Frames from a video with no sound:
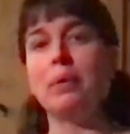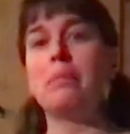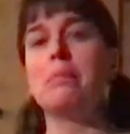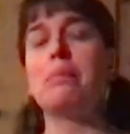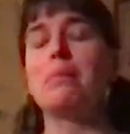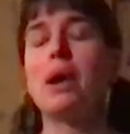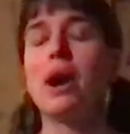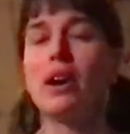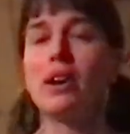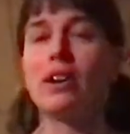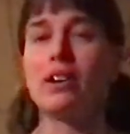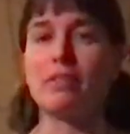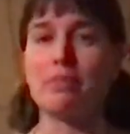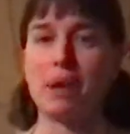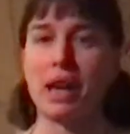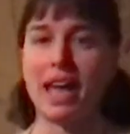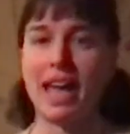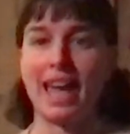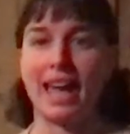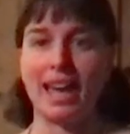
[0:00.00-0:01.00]
part of my
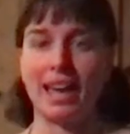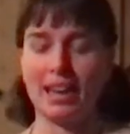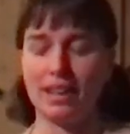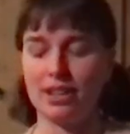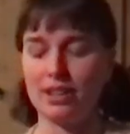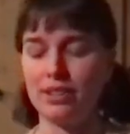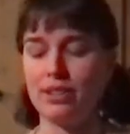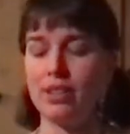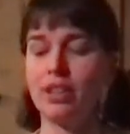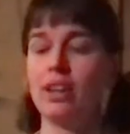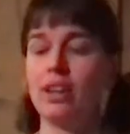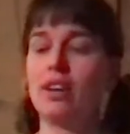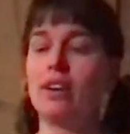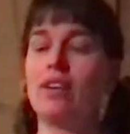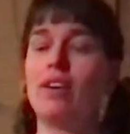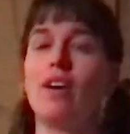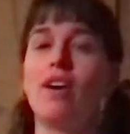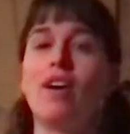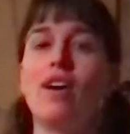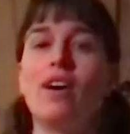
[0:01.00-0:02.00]
hand,
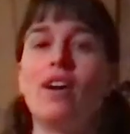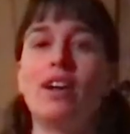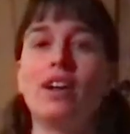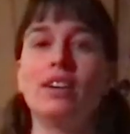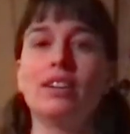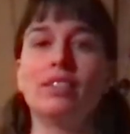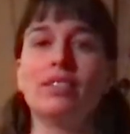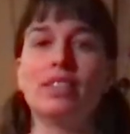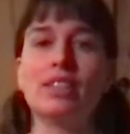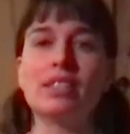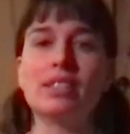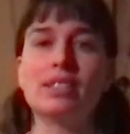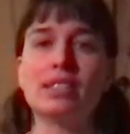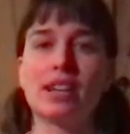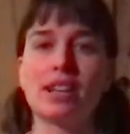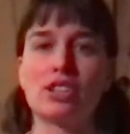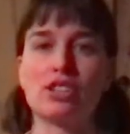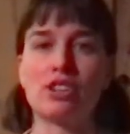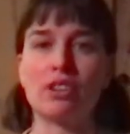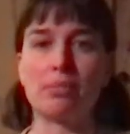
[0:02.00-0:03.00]
all of this
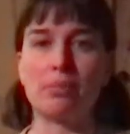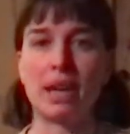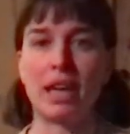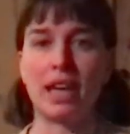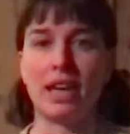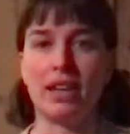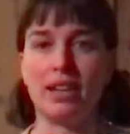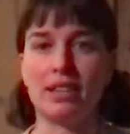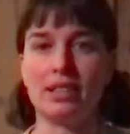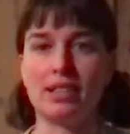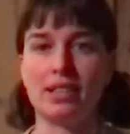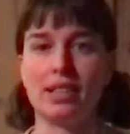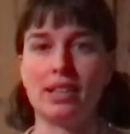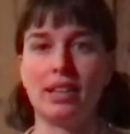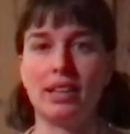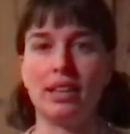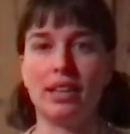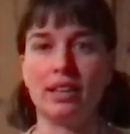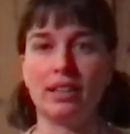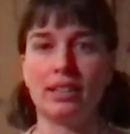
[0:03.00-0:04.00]
section of my hand is
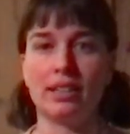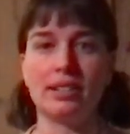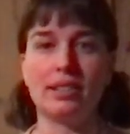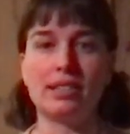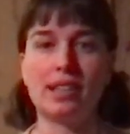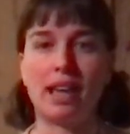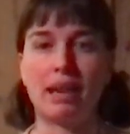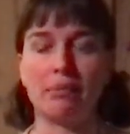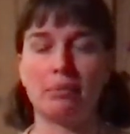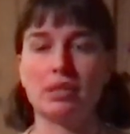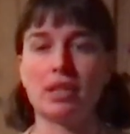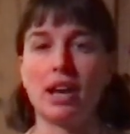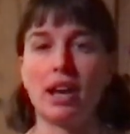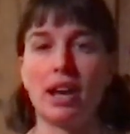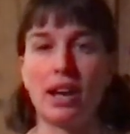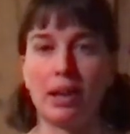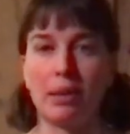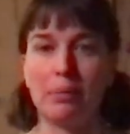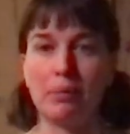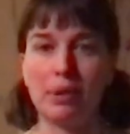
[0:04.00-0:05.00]
hitting at the same
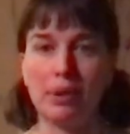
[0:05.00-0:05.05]
time.